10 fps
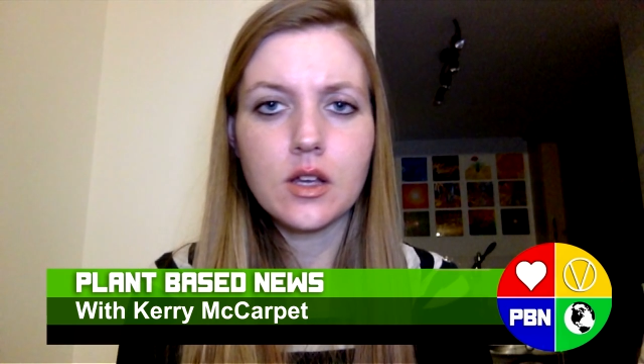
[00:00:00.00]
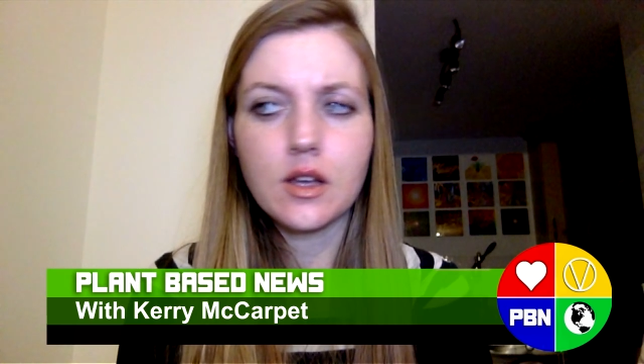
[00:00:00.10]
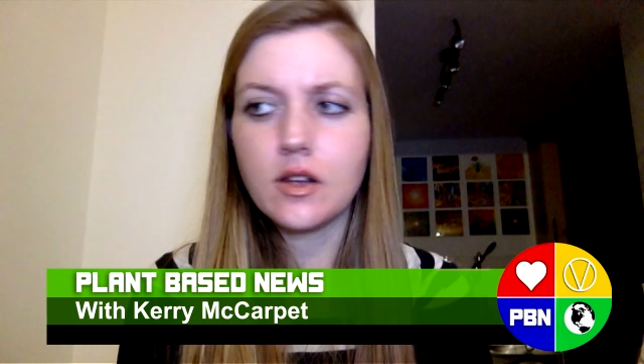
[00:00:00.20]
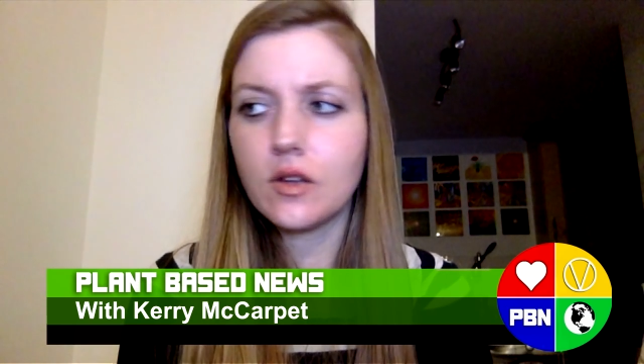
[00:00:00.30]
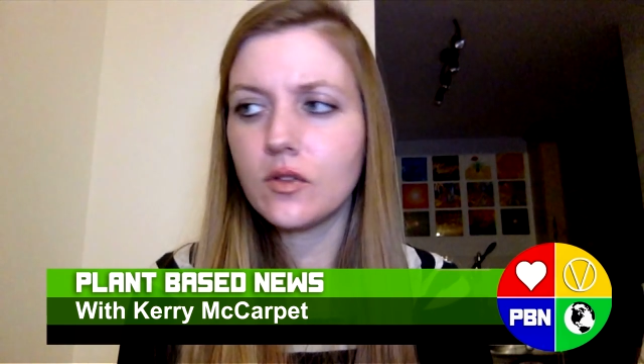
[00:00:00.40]

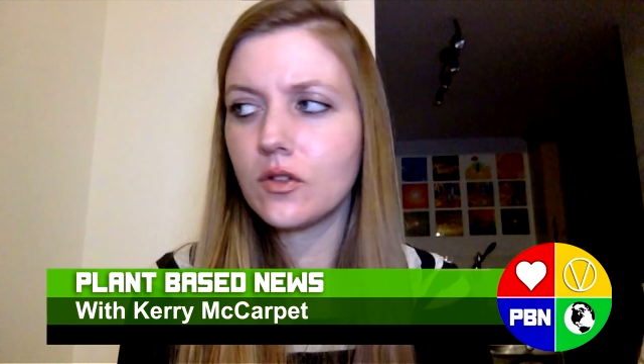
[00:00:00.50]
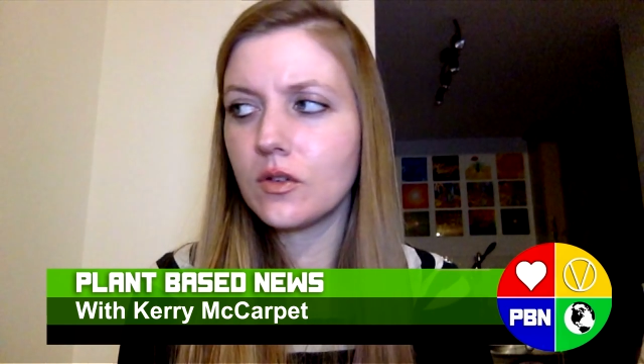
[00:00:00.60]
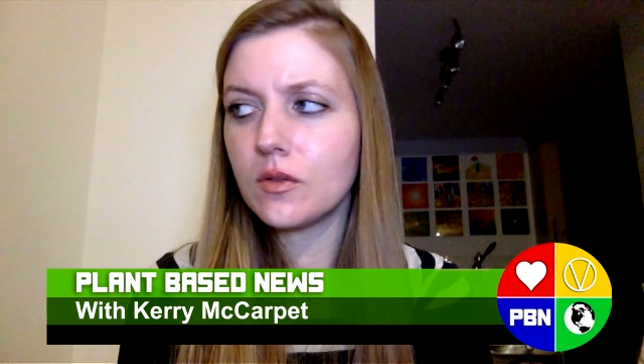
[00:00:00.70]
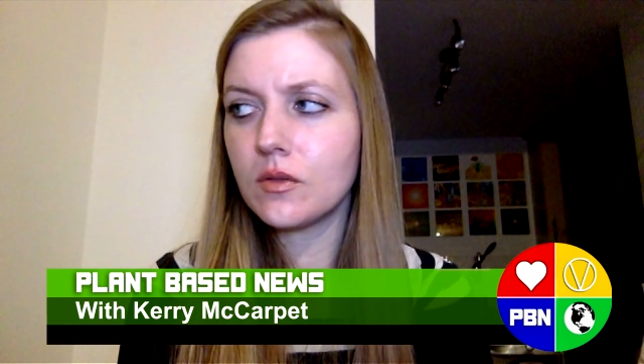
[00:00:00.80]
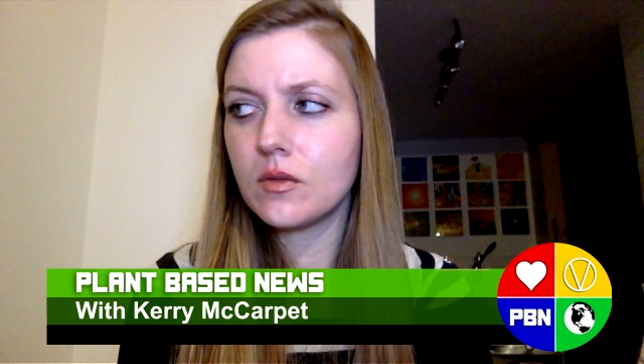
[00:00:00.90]
I know it's
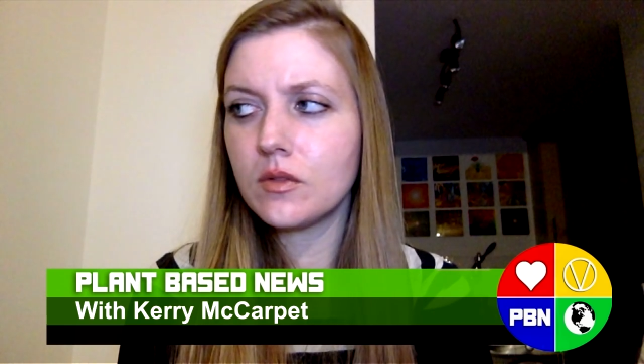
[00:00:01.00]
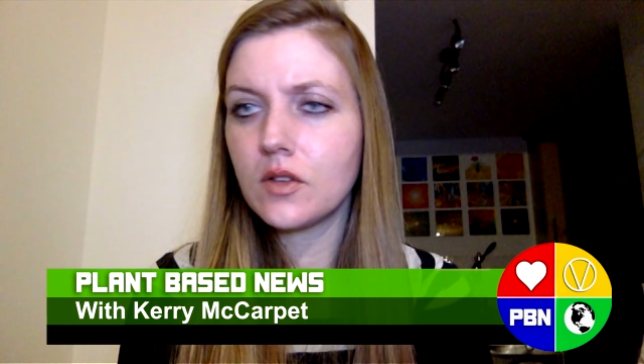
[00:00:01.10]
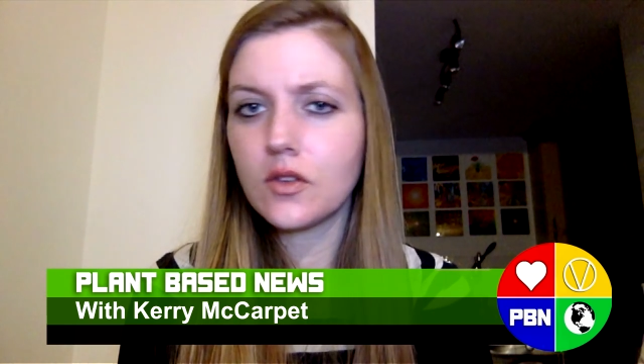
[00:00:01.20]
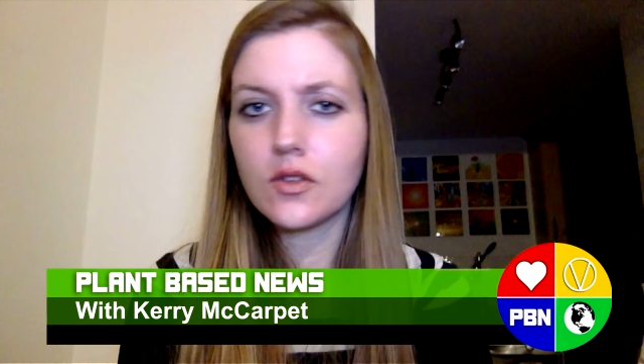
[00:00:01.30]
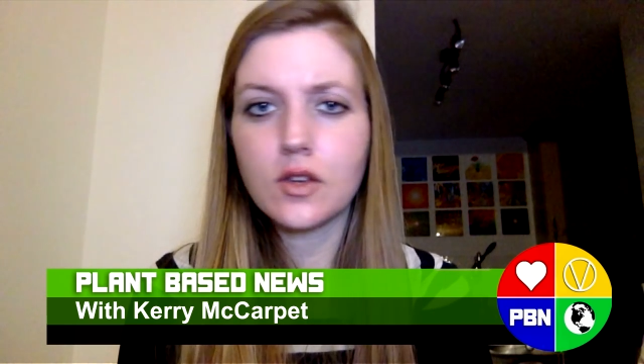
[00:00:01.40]
not
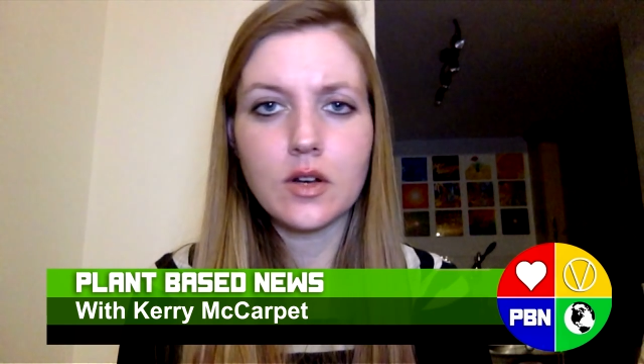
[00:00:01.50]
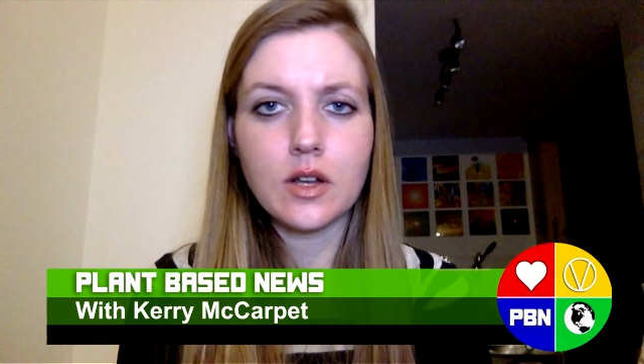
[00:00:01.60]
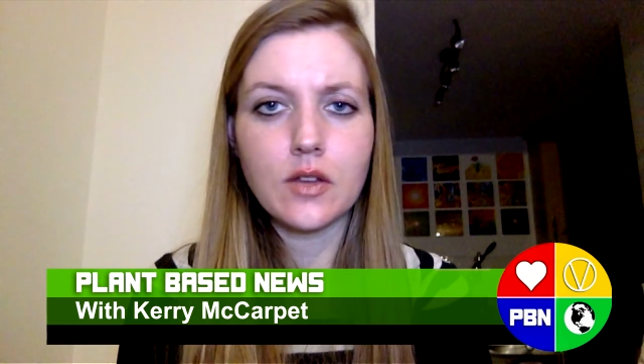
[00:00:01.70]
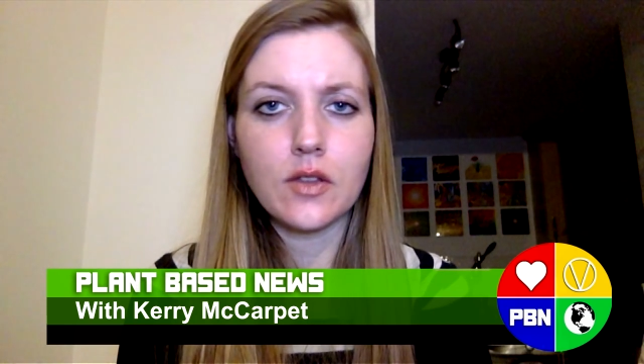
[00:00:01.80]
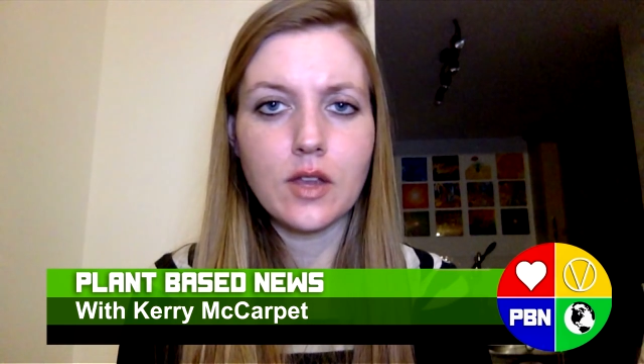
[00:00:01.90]

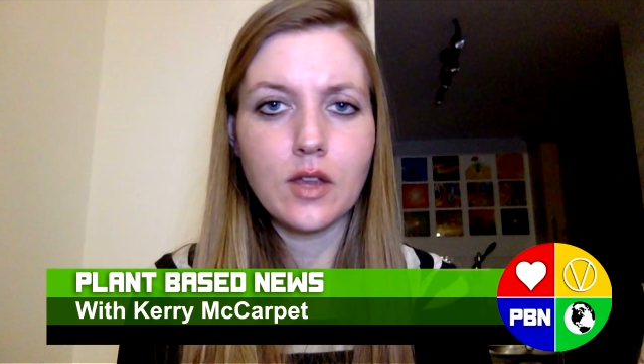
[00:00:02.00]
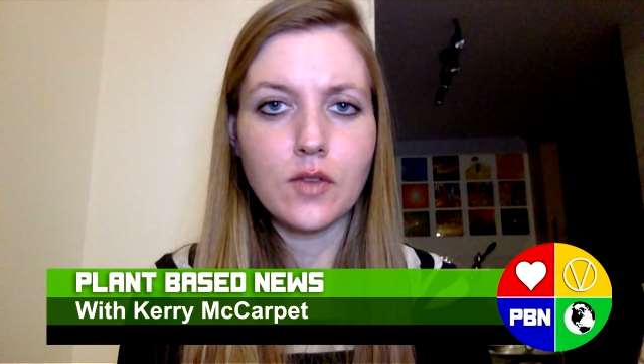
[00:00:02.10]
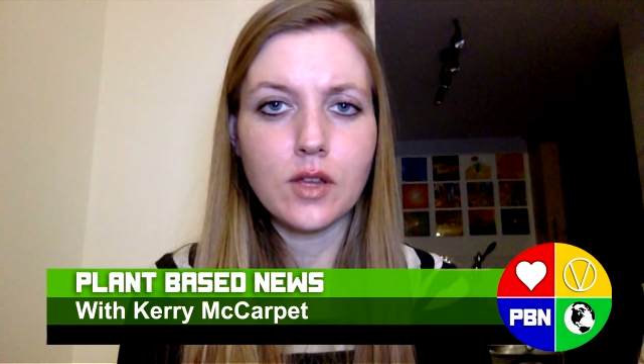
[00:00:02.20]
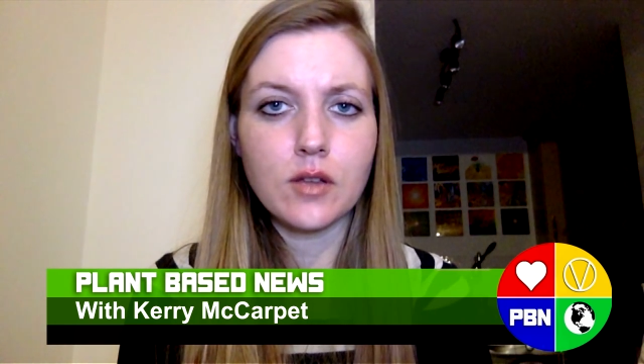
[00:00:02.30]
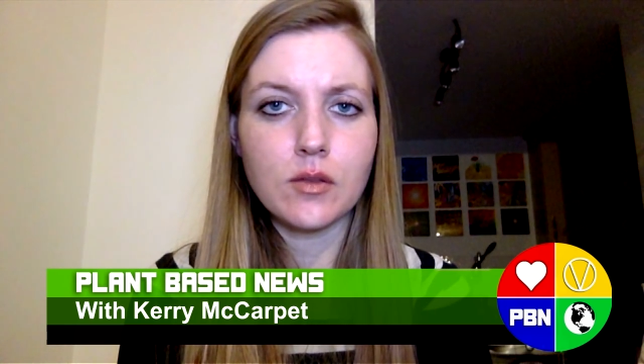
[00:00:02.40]
necessarily the
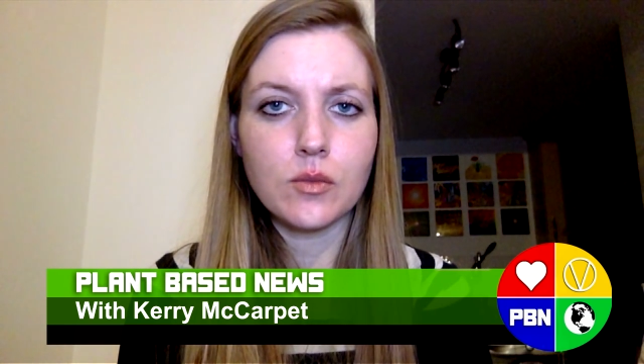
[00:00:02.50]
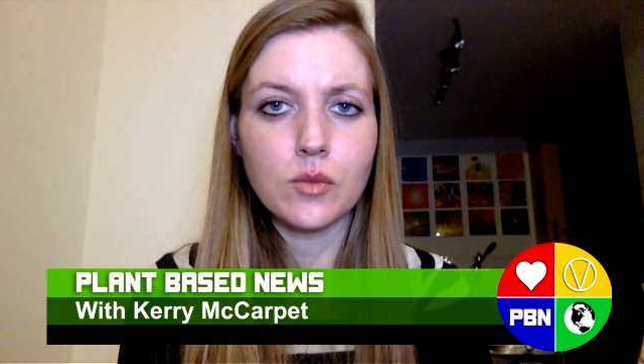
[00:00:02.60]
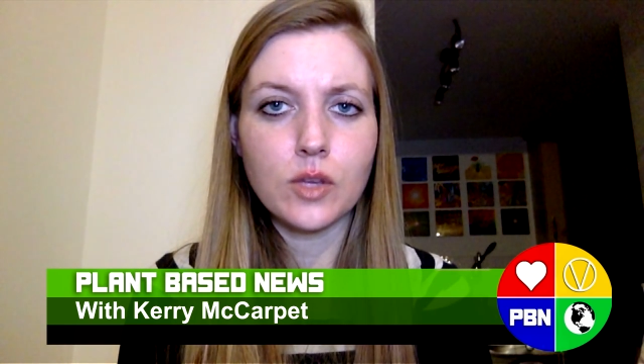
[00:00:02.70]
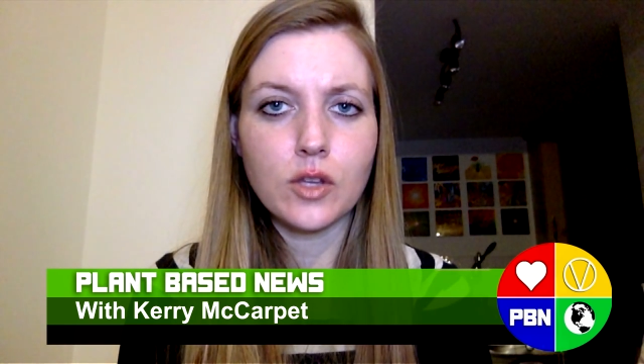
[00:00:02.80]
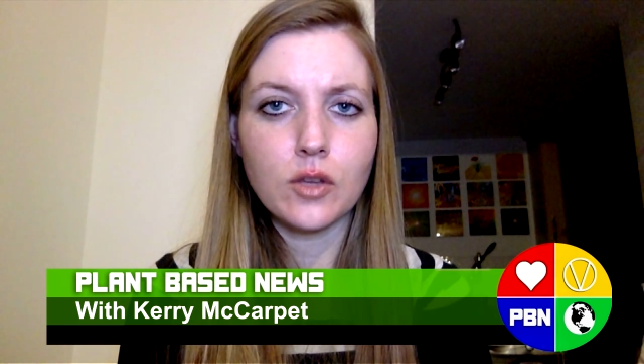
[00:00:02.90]
evening
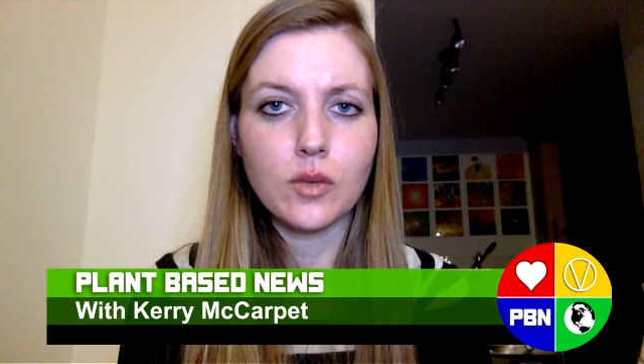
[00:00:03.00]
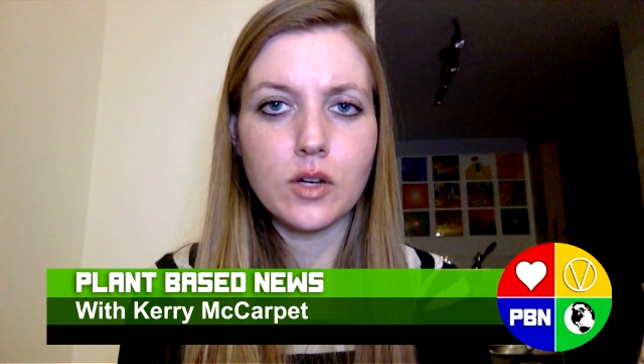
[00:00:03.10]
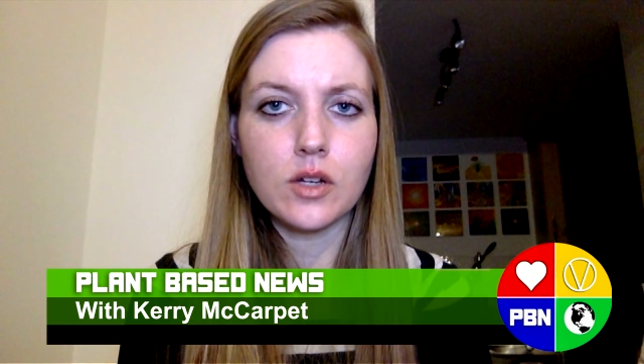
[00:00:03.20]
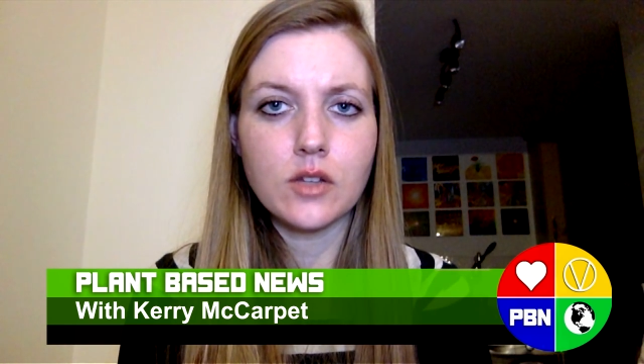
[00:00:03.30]
where you are.